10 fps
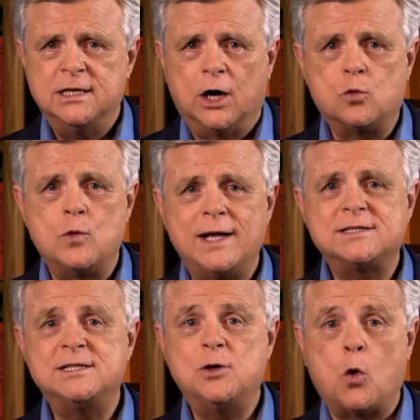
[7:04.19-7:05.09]

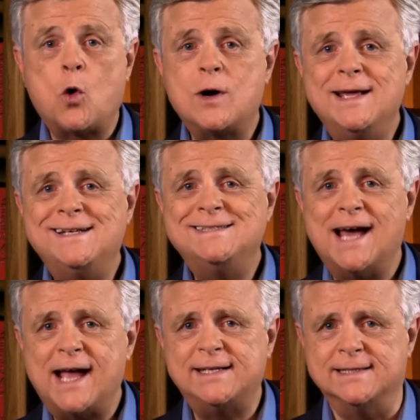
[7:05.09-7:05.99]
arrested, or
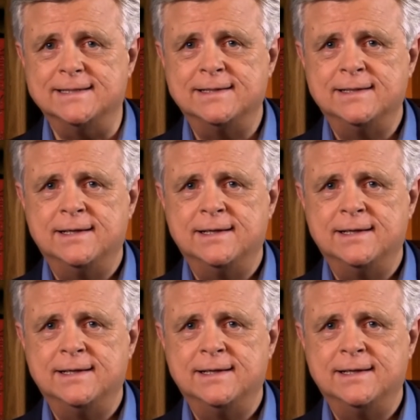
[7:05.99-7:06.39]
indicted